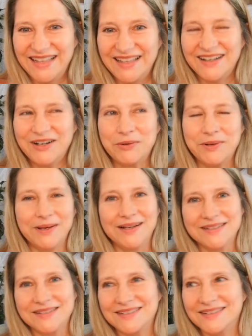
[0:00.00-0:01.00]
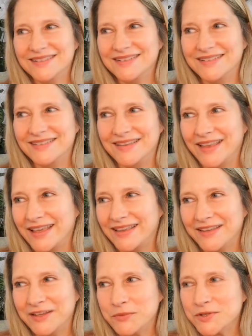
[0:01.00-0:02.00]
Oh gosh,
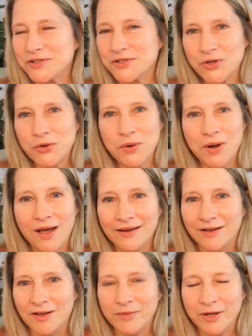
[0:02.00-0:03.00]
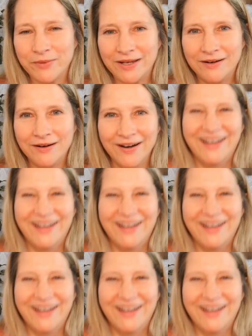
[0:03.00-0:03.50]
like it was so not on my radar.